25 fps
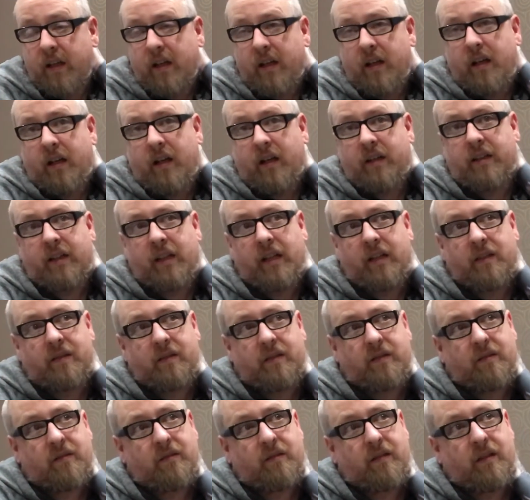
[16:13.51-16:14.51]
I
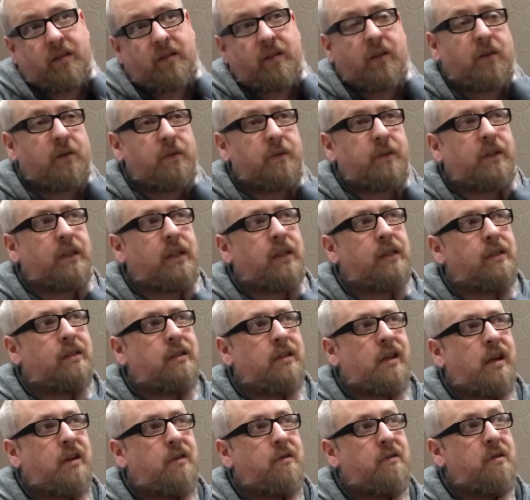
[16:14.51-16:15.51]
thought it was the end of
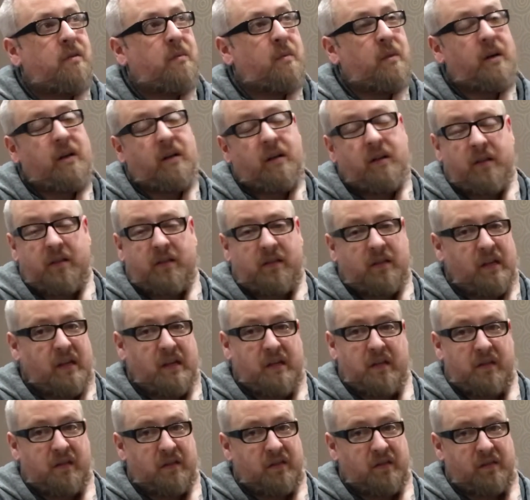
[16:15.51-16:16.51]
January, apparently it's the end of
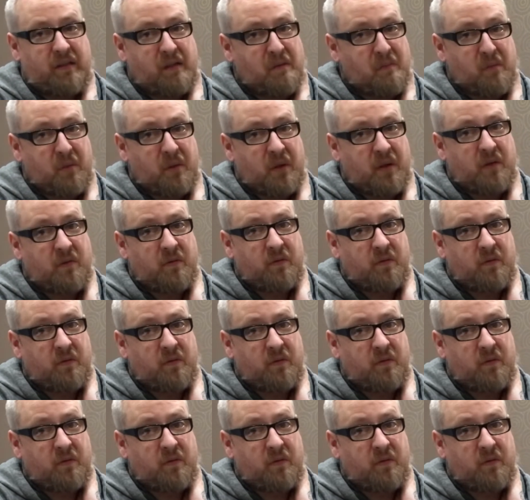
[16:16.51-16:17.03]
December now,